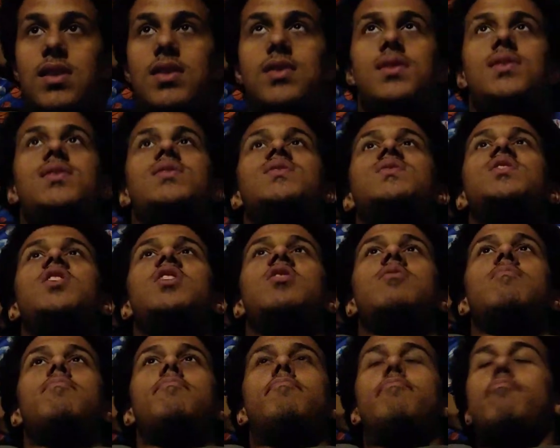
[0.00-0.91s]

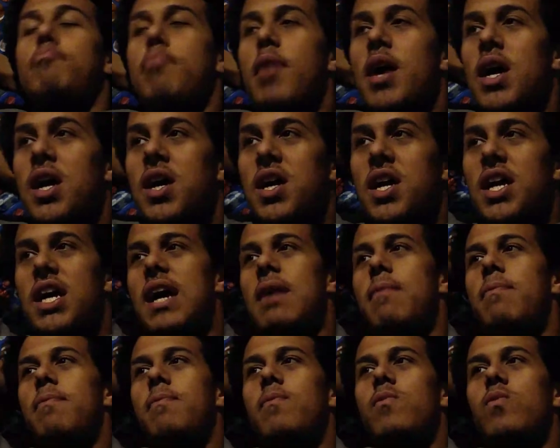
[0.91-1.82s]
So
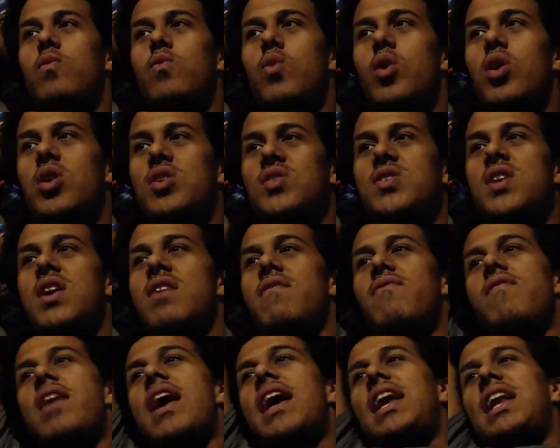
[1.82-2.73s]
Buttercup works
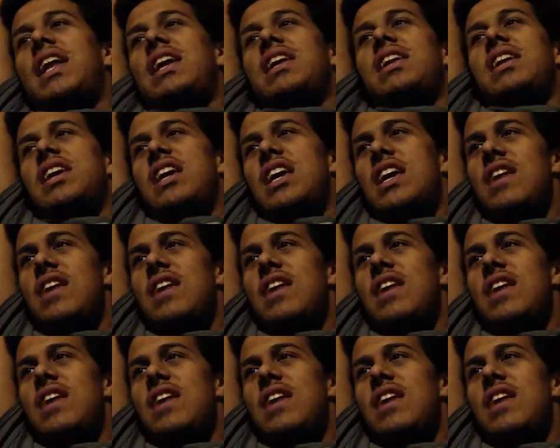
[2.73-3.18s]
on finding